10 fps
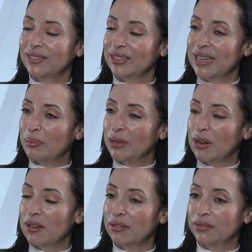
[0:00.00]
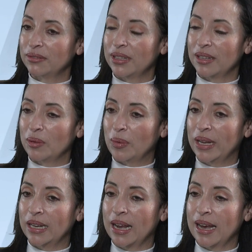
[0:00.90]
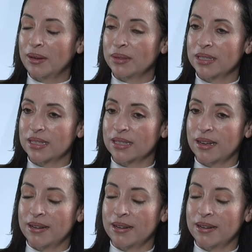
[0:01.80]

to top it off, when I was